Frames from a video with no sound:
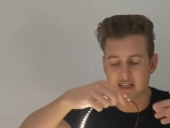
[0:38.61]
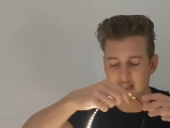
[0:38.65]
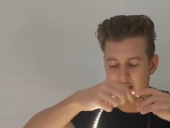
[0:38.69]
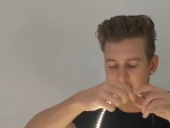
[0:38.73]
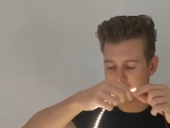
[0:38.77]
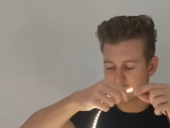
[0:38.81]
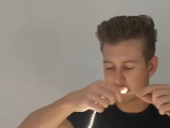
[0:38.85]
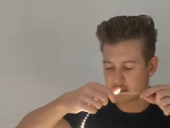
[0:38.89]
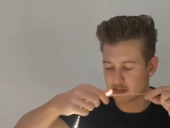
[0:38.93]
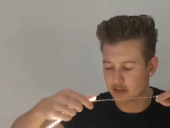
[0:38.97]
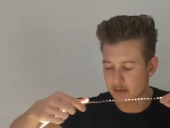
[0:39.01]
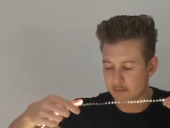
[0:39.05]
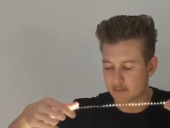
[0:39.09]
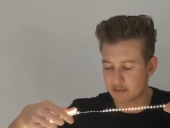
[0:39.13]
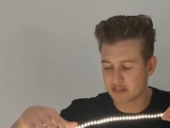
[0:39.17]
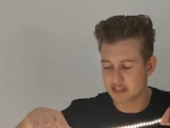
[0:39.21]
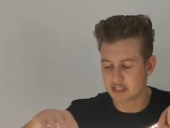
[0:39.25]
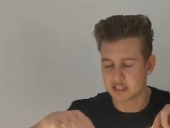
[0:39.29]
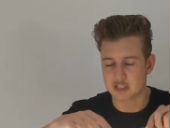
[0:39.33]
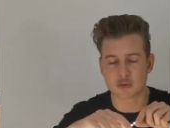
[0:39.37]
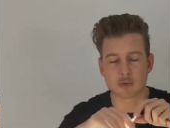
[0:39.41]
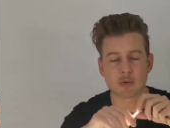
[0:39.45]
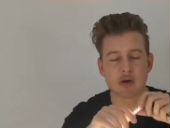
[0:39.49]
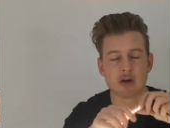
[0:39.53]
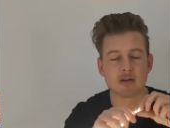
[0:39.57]
This strip is
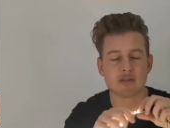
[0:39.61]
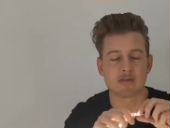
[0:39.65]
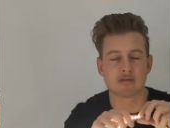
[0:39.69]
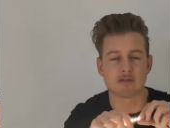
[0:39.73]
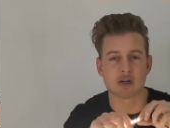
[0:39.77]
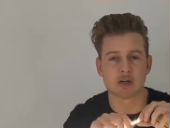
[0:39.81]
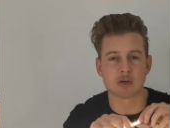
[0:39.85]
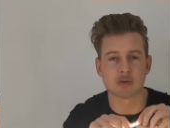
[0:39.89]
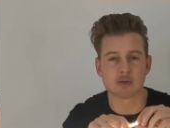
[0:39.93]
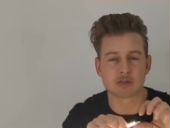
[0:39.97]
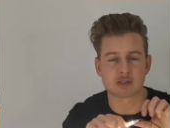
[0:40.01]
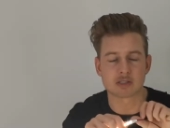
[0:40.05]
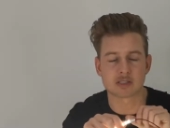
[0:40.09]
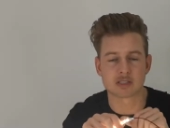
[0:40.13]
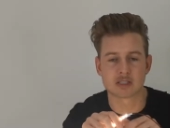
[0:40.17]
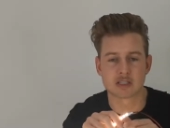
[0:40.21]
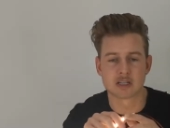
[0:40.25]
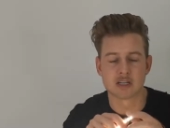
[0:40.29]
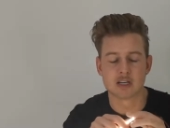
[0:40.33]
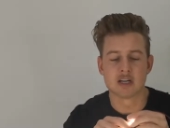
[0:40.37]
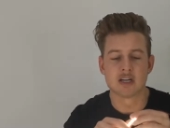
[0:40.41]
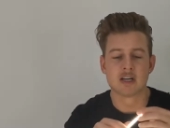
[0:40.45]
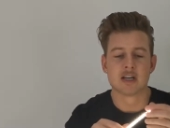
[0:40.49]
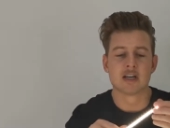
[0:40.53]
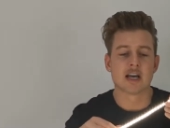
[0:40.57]
a 12 volts
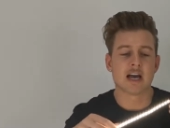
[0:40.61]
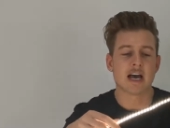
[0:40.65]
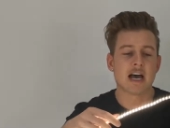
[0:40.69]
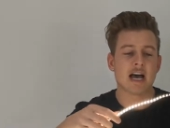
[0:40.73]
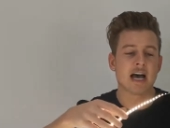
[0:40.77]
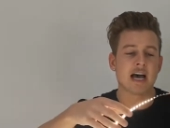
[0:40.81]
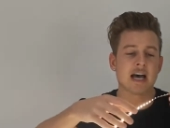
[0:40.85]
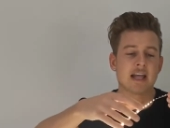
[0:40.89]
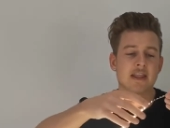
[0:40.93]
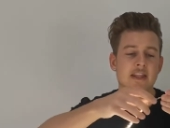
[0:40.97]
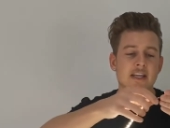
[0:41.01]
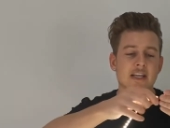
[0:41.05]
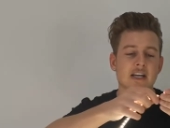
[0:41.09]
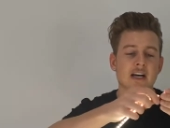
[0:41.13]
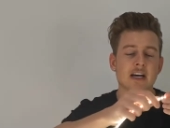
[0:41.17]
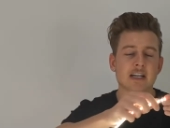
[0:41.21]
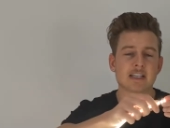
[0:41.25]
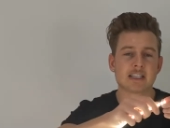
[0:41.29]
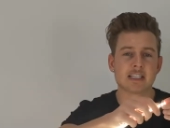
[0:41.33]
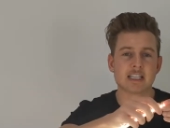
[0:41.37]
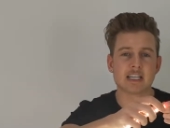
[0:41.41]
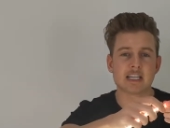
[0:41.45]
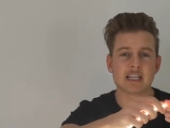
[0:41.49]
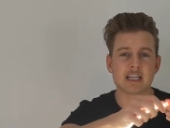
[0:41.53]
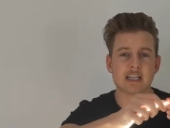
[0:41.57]
and the
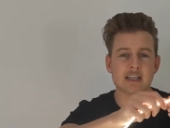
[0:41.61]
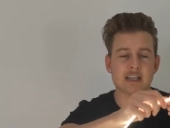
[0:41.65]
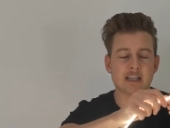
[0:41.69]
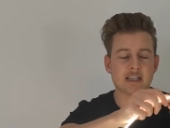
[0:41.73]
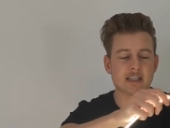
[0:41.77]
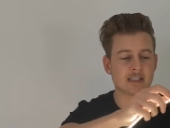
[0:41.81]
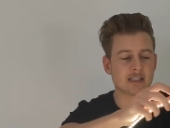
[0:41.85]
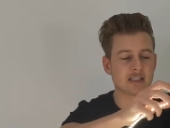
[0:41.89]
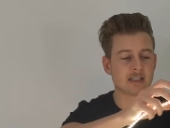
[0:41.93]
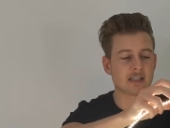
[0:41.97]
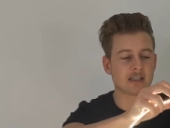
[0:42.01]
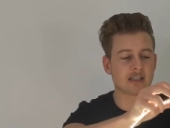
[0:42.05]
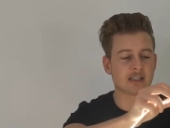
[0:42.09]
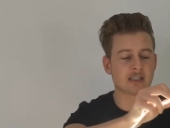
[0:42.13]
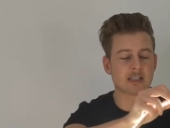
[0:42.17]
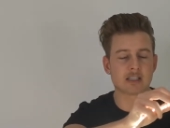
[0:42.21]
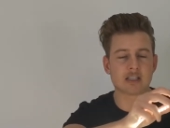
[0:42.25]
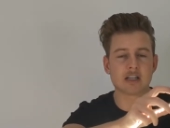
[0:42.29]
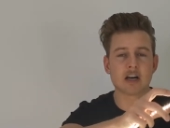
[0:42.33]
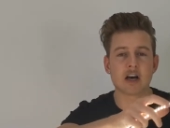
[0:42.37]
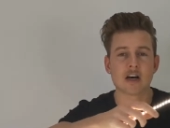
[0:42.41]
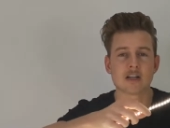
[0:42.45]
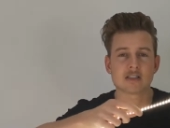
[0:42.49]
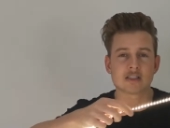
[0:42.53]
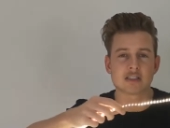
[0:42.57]
idea is that the
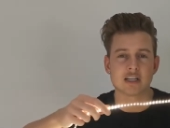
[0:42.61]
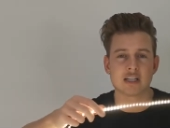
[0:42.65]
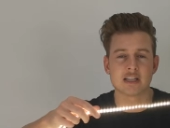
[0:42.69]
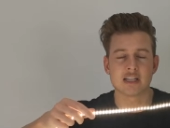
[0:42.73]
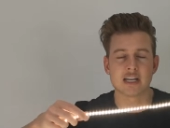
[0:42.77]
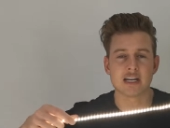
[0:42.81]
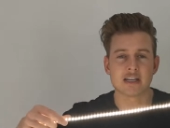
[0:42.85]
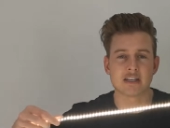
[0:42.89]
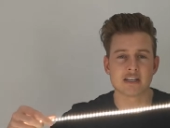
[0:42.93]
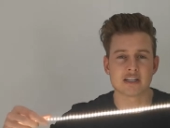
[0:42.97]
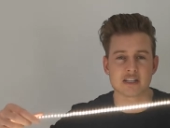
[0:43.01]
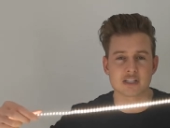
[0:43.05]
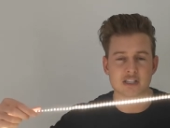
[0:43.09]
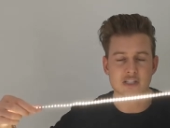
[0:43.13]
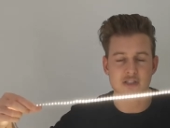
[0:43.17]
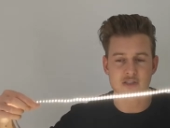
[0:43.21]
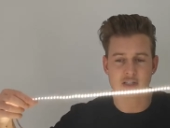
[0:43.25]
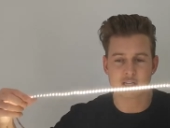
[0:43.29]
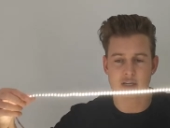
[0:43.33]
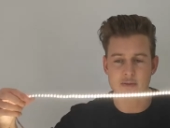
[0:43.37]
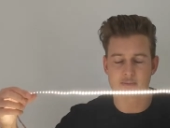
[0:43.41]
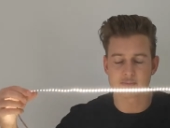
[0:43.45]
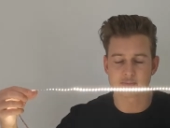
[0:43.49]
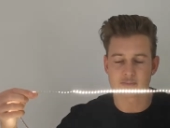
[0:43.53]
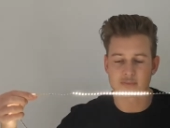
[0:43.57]
start and the end of the
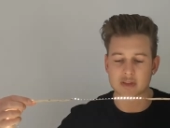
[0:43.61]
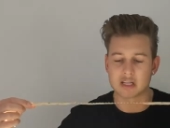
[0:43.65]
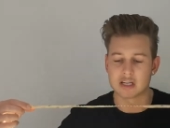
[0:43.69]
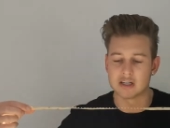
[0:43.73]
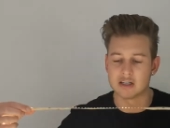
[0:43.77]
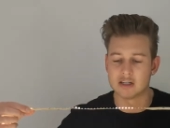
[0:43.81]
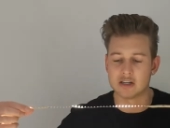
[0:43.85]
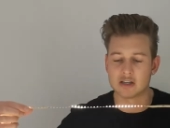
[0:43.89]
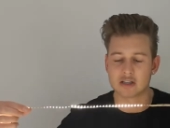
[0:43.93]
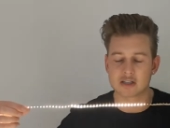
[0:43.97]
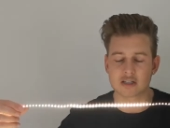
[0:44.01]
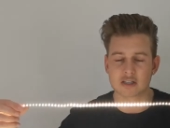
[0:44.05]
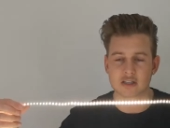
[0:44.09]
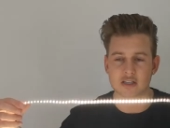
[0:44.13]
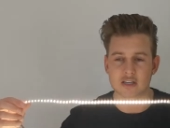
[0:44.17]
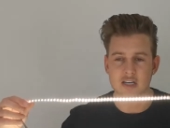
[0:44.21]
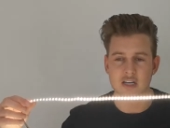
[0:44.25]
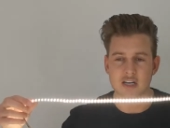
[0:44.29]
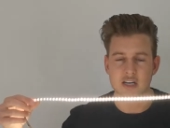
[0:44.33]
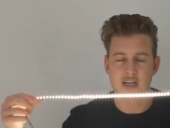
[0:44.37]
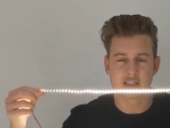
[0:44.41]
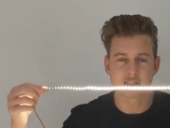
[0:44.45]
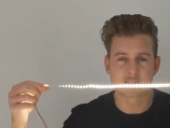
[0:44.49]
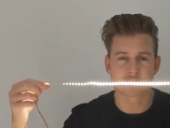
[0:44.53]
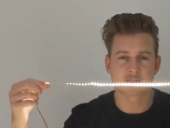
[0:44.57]
strip look
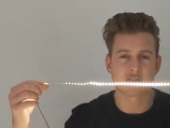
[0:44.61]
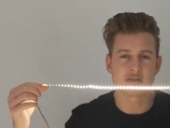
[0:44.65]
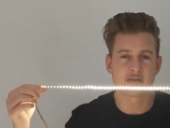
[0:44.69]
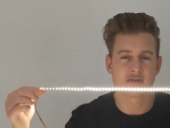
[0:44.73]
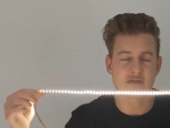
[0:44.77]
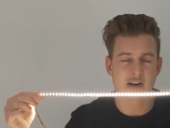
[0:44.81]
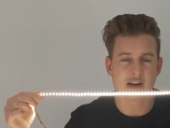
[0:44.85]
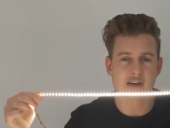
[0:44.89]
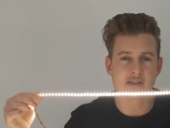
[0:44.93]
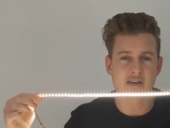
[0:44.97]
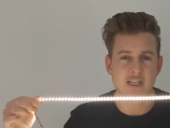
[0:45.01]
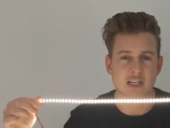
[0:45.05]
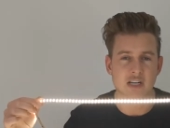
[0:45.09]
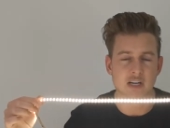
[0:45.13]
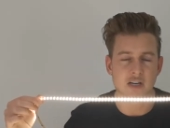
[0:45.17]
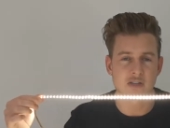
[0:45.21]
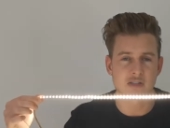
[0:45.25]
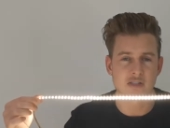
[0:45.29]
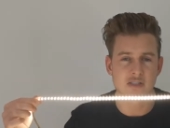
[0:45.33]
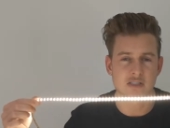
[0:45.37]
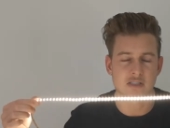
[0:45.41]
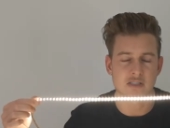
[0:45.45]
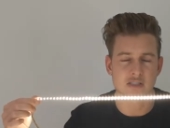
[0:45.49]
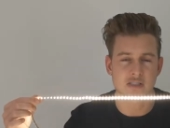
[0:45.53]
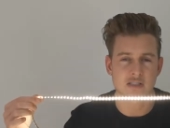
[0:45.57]
as very
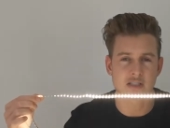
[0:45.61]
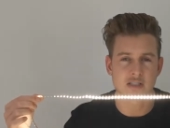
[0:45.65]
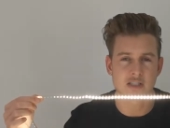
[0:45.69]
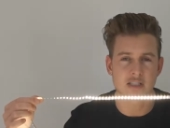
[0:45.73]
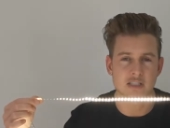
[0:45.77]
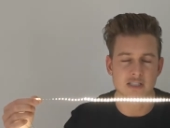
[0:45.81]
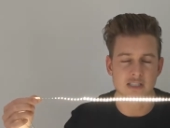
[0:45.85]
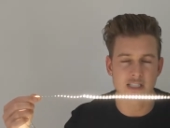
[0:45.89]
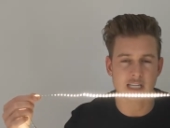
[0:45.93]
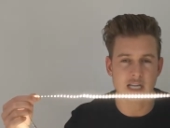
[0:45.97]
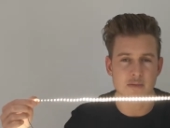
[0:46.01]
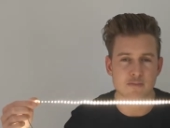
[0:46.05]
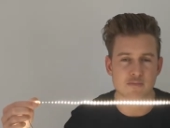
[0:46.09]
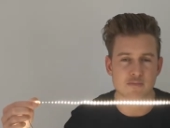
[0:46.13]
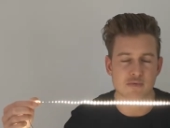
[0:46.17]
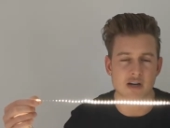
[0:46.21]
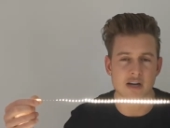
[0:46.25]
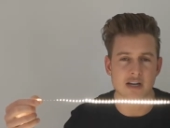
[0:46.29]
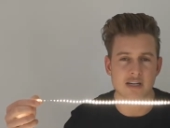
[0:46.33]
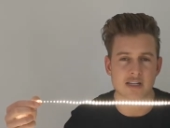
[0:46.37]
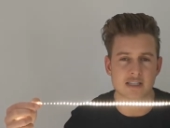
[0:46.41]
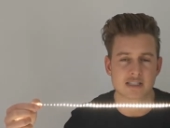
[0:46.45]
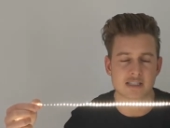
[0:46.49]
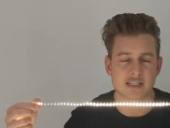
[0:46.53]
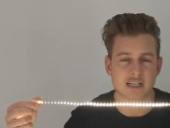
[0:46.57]
close to the same
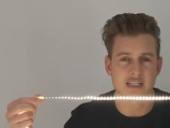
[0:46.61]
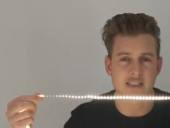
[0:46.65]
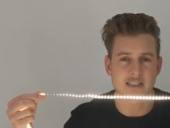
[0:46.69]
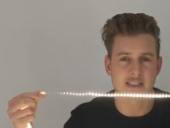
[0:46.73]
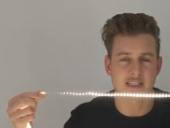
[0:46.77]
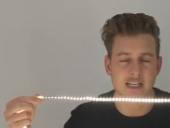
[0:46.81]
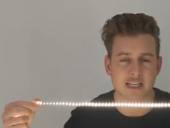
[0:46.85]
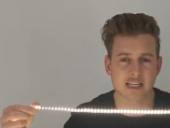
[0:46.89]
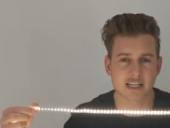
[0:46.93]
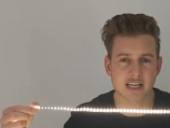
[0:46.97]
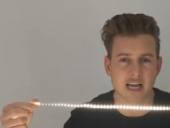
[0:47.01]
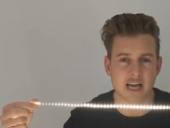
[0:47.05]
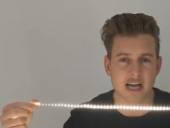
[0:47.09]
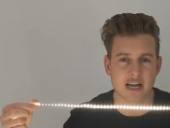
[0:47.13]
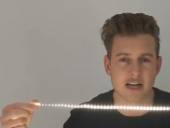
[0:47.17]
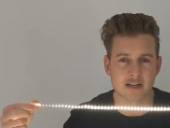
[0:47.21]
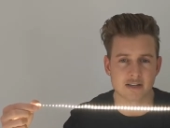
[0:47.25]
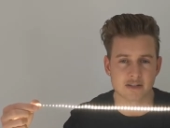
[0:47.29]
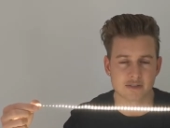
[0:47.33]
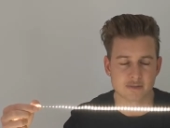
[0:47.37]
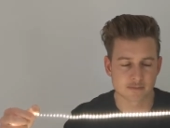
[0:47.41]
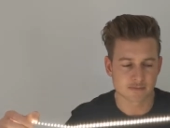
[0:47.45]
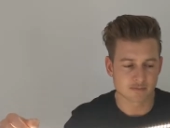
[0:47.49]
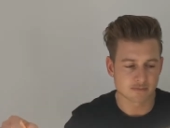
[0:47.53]
brightness as they can.